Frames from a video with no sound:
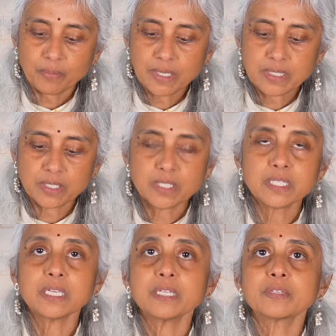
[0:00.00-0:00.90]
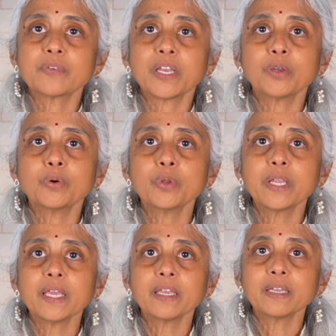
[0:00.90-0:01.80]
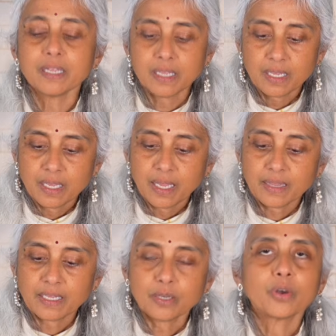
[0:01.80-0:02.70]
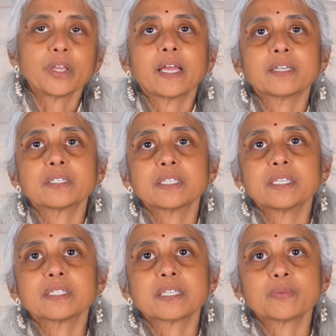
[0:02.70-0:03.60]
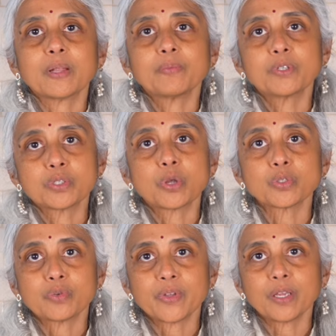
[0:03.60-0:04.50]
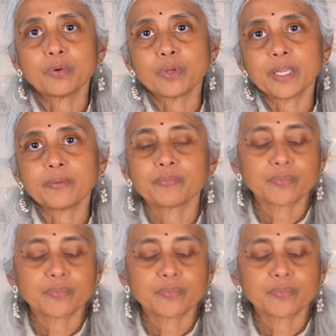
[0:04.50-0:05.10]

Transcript: Mustard seeds, very cooling. And then coriander seeds as well, which is also very cooling.